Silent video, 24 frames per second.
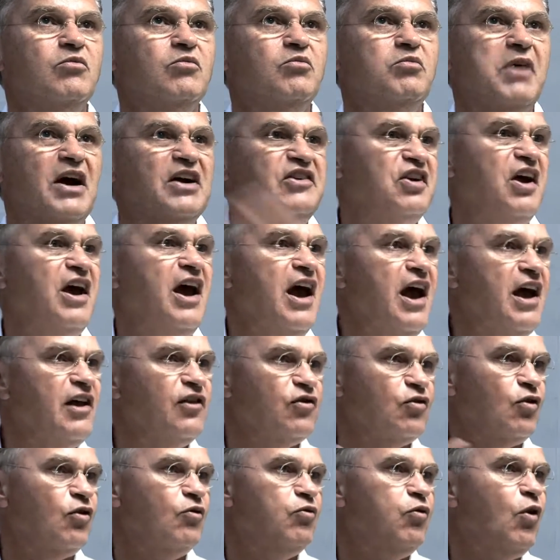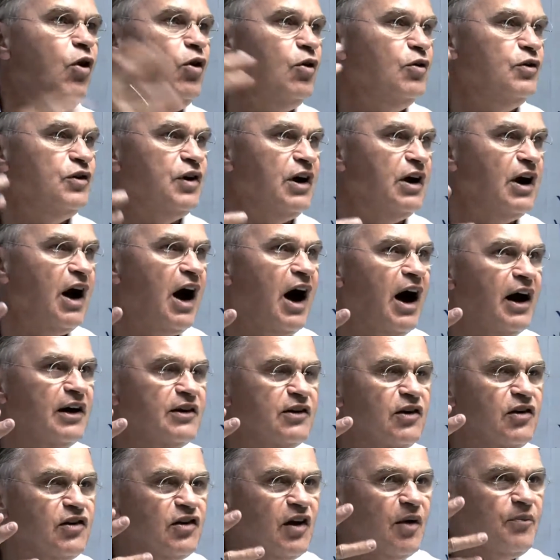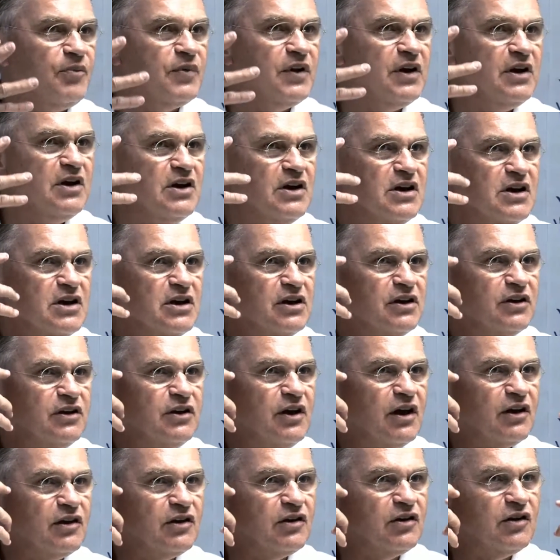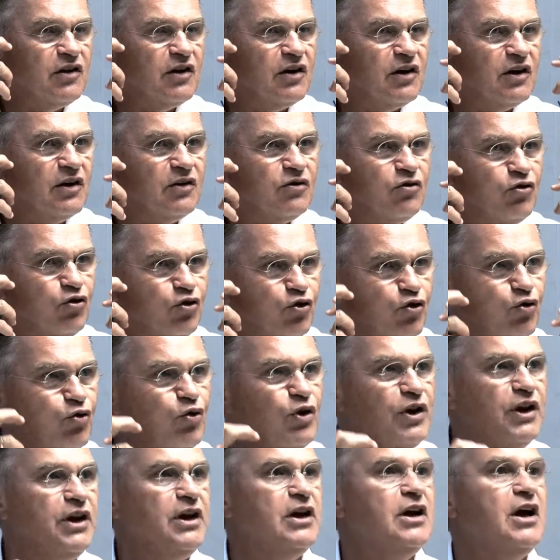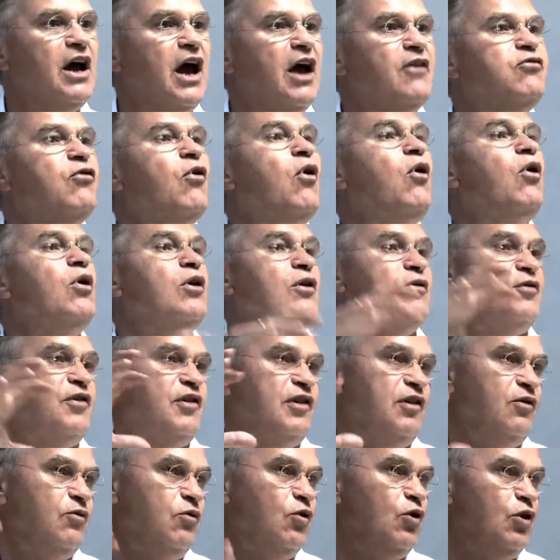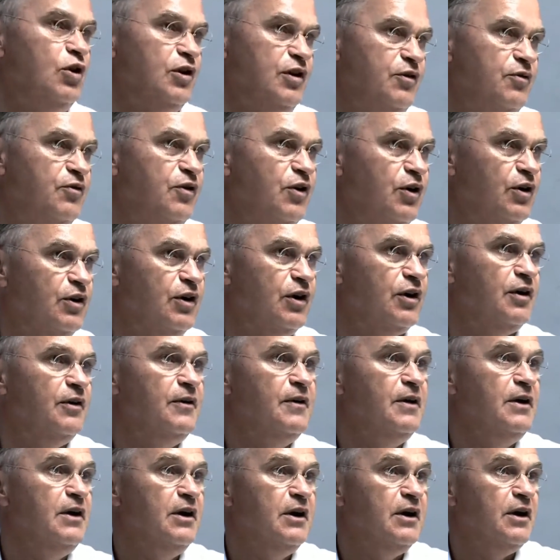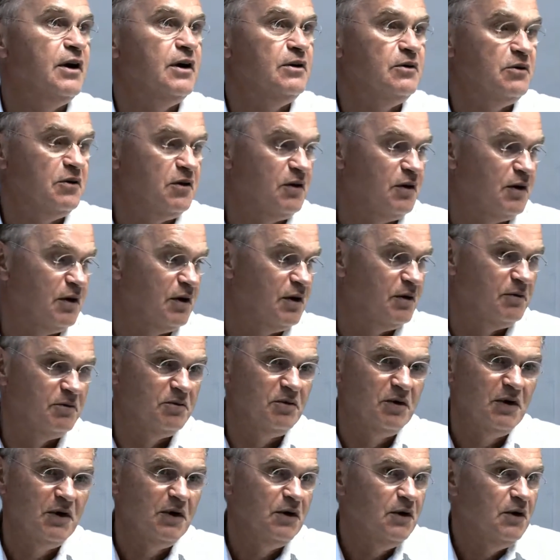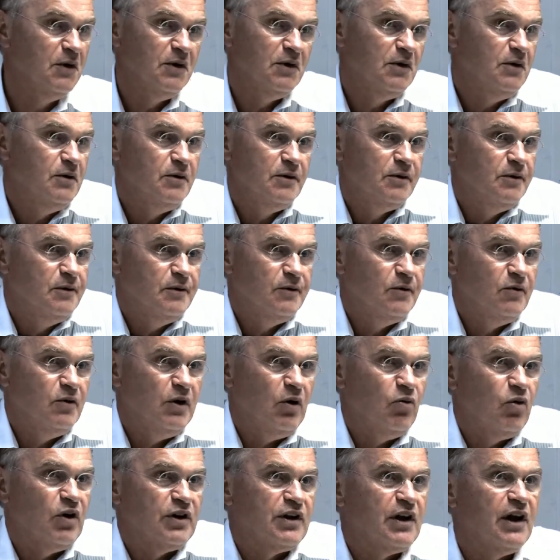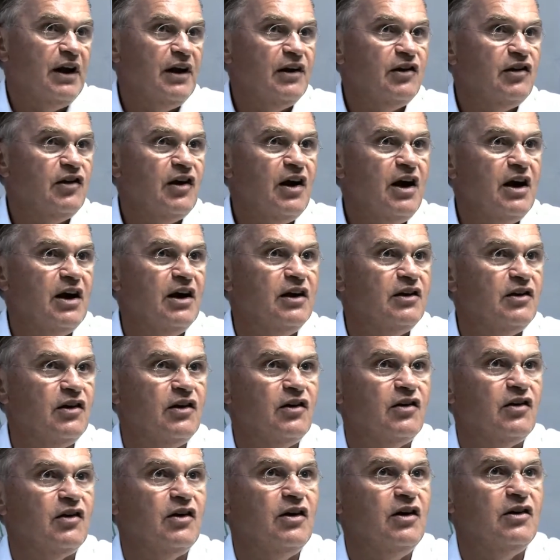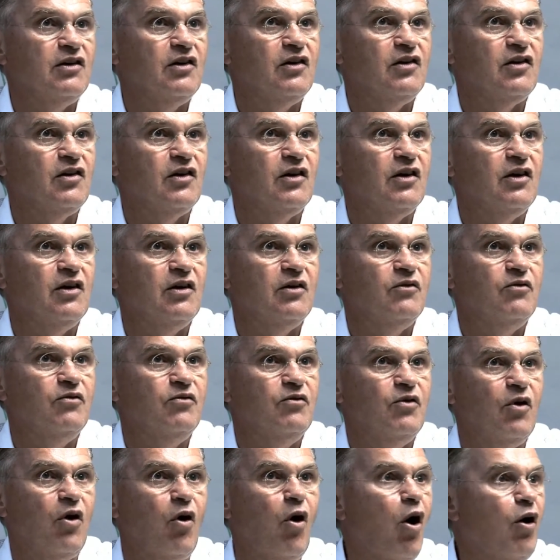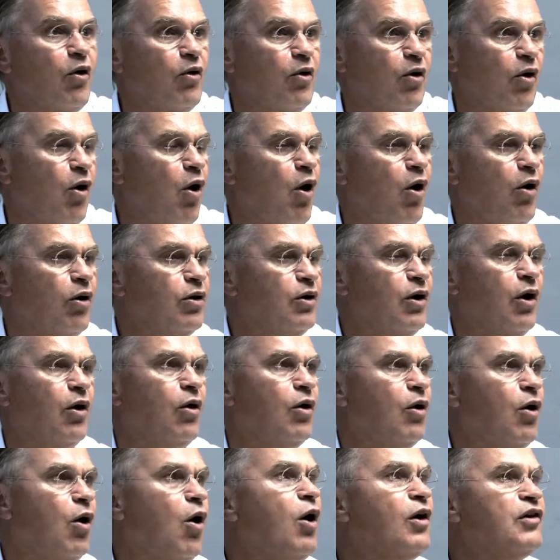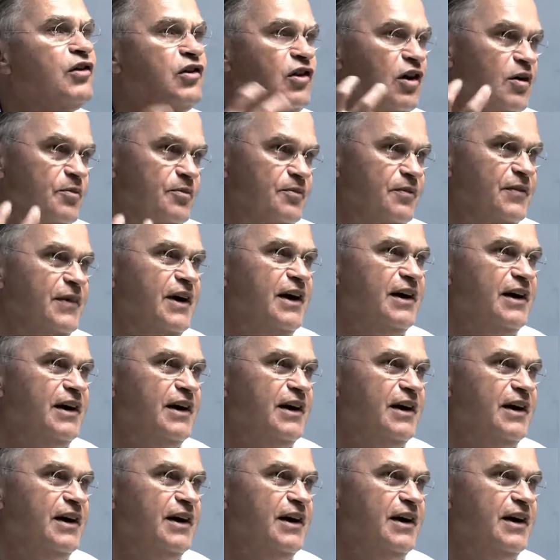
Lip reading: by chance or voluntary. Art is something that truly evolves the world further. And what can I say? It is a awesome